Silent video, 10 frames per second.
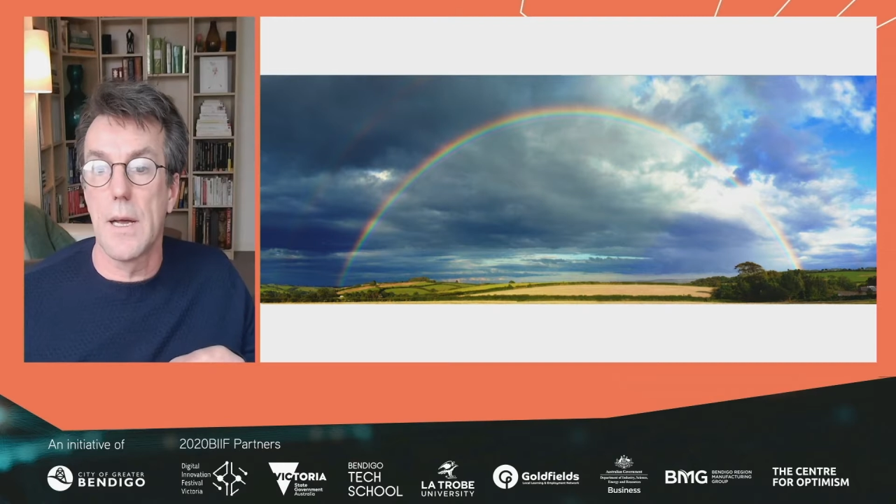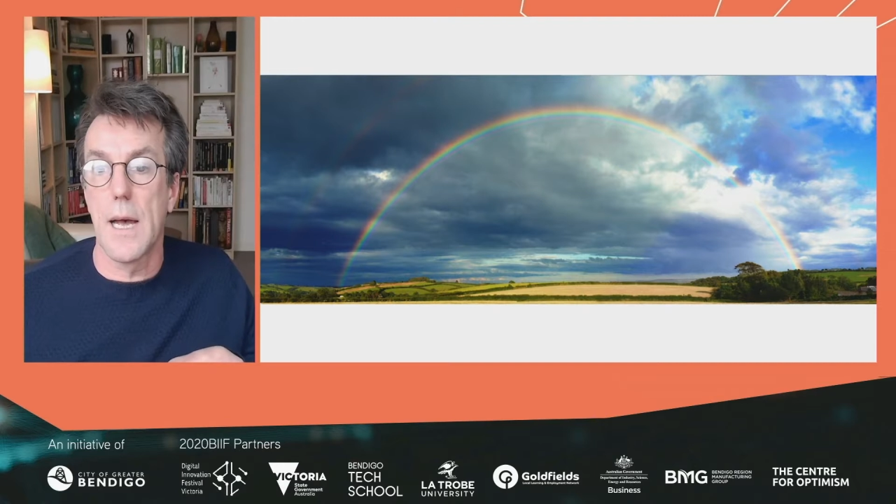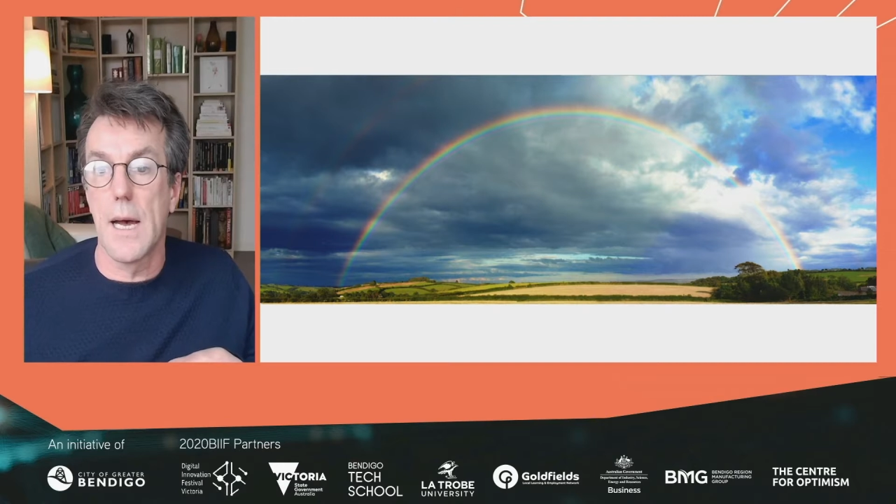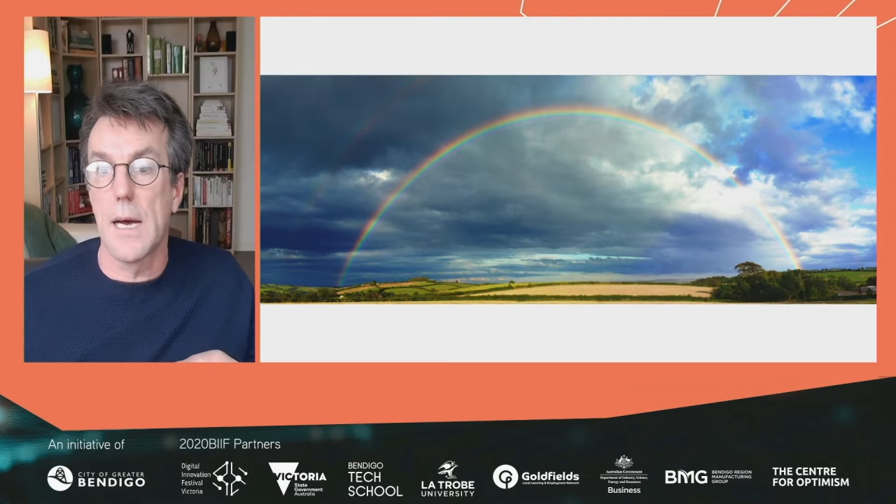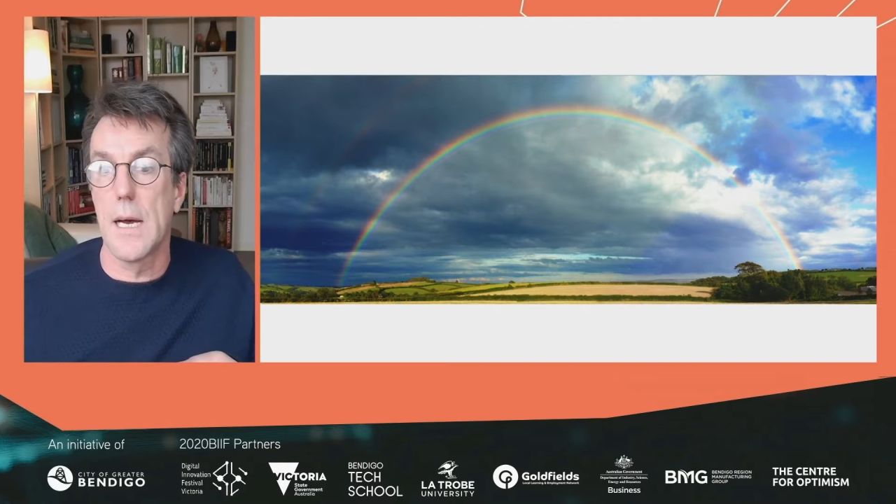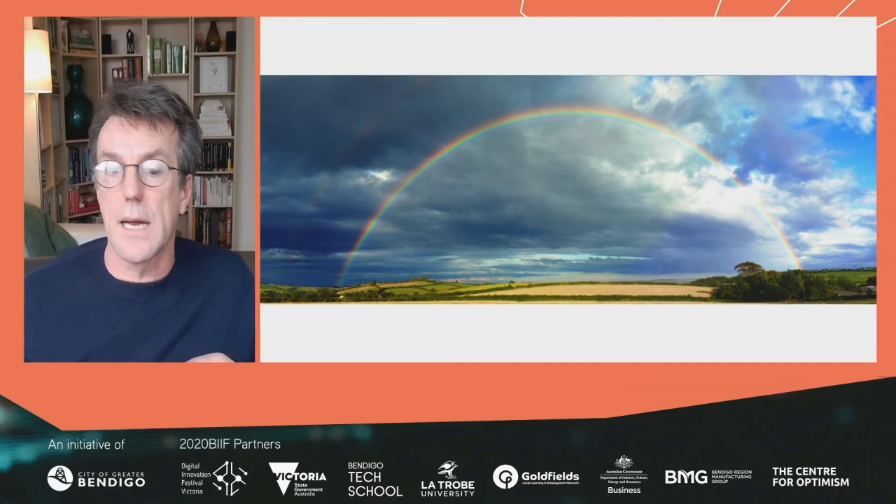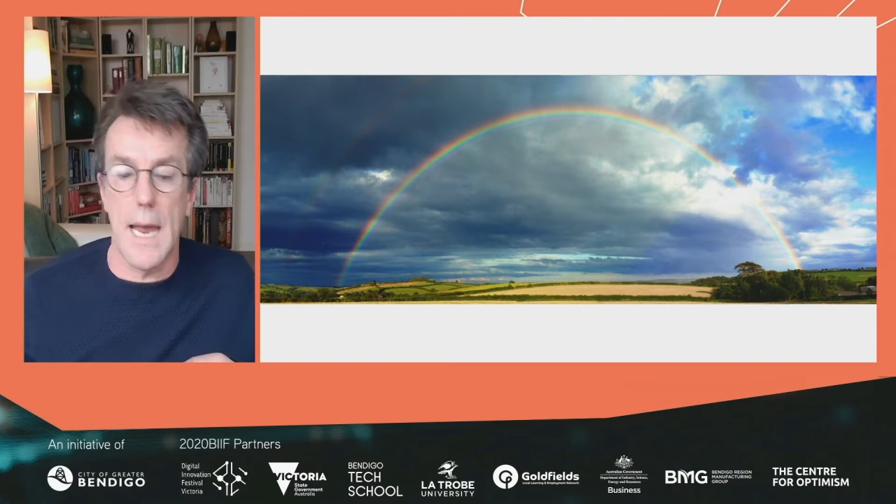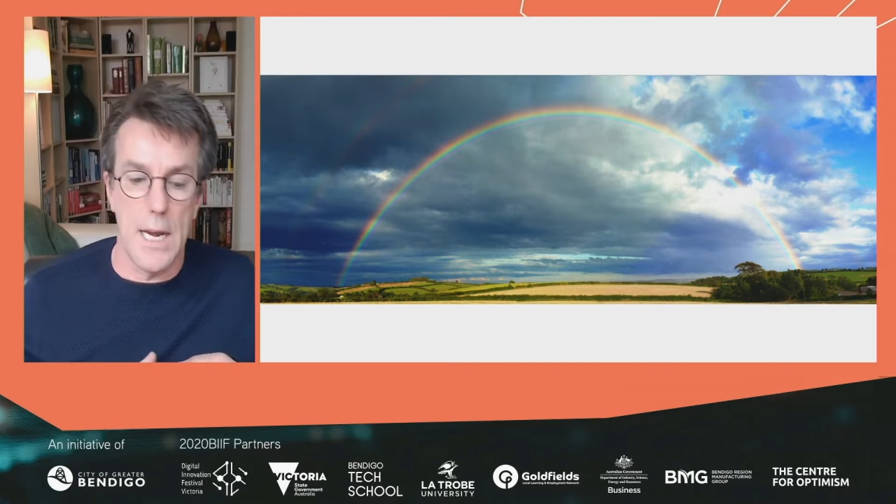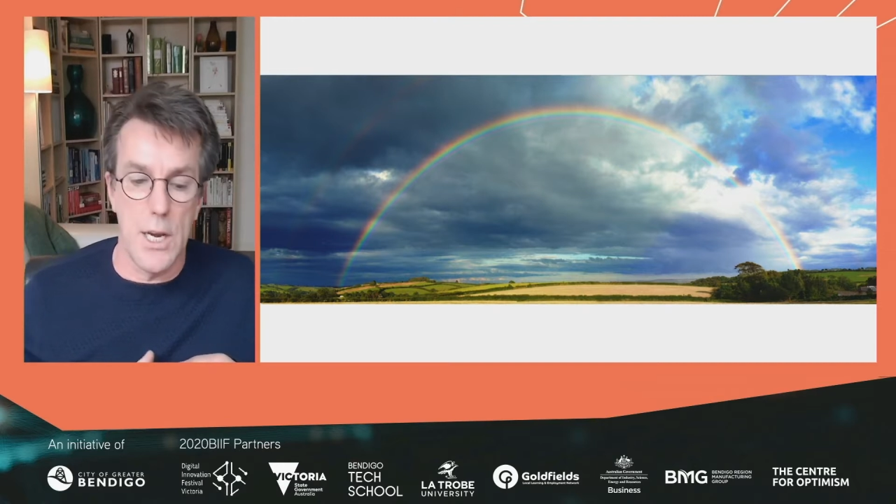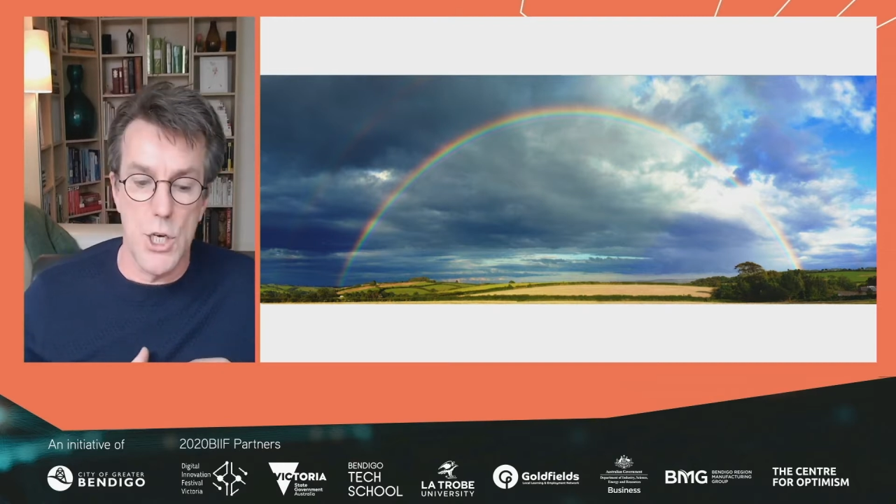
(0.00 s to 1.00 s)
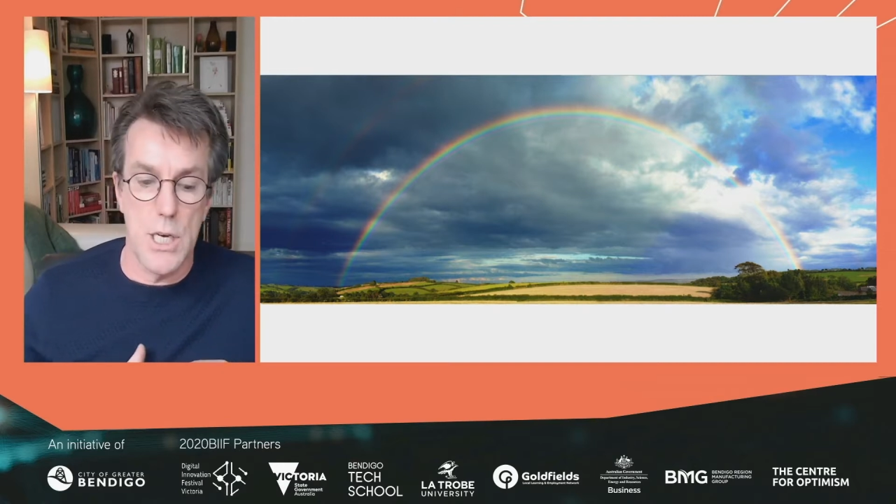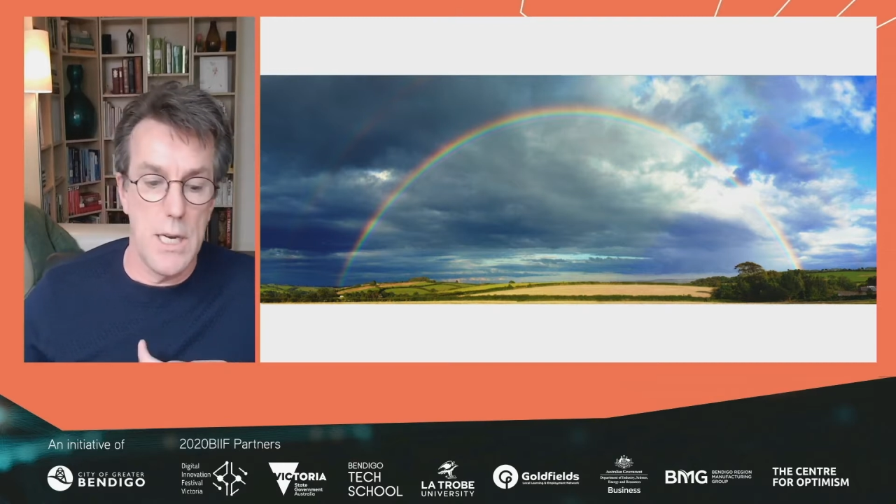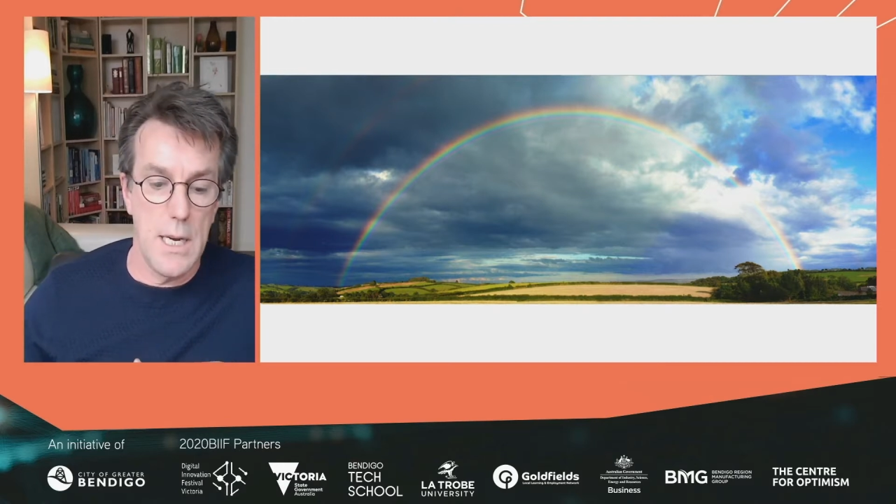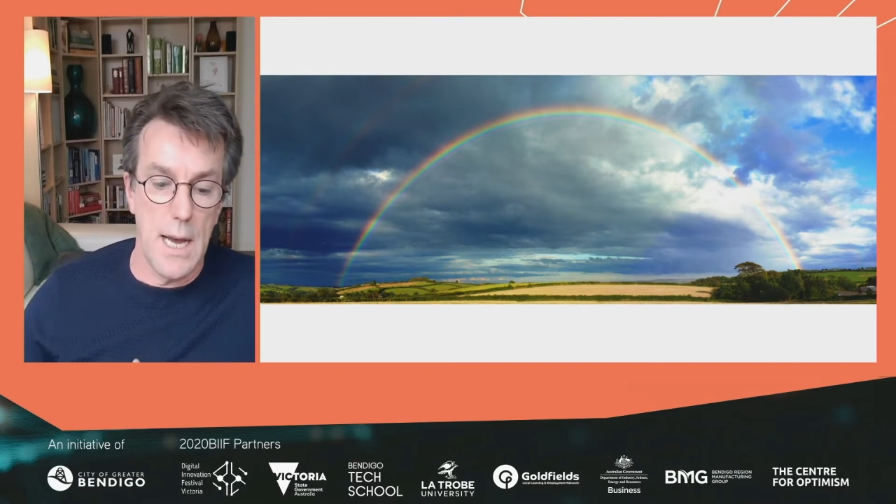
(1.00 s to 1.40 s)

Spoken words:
energy,